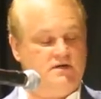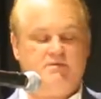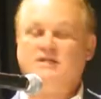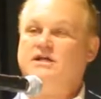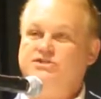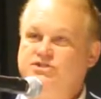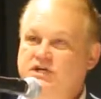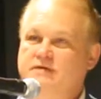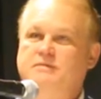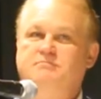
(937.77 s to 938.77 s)
but
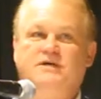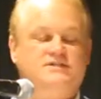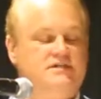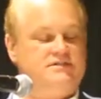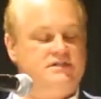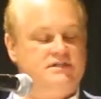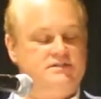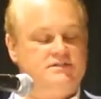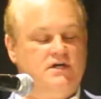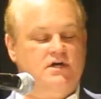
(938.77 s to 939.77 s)
legitimate
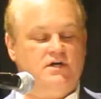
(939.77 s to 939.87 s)
businesses